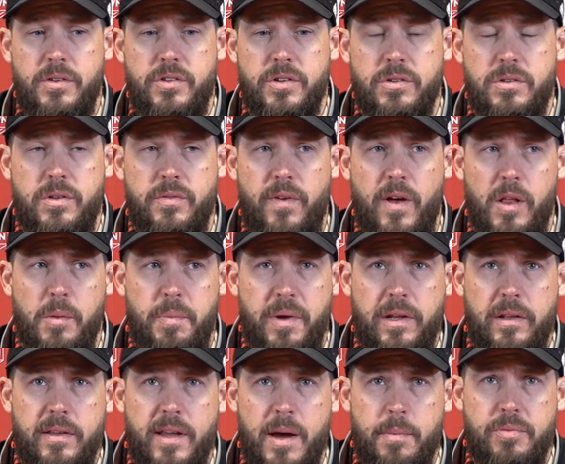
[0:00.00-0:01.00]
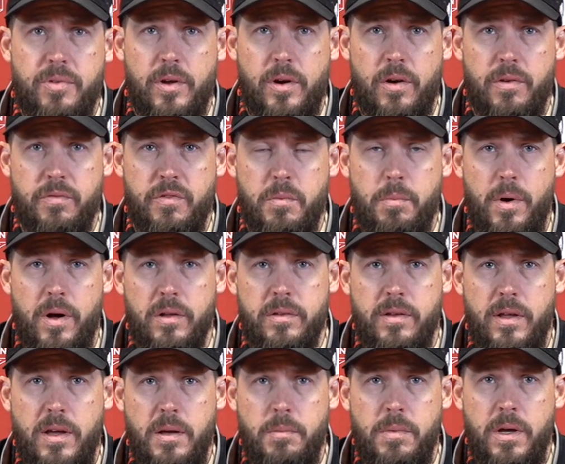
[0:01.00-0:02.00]
just developing depth on our football
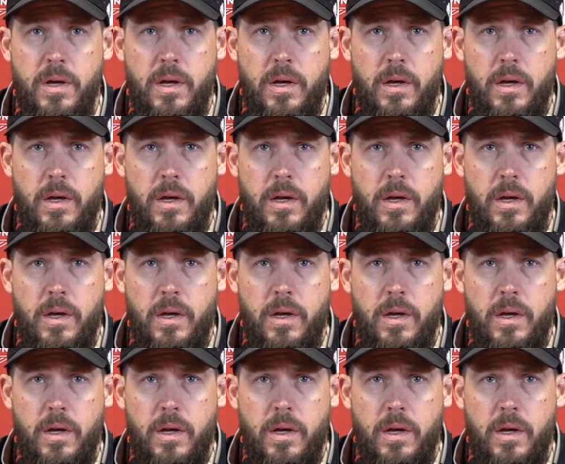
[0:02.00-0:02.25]
team.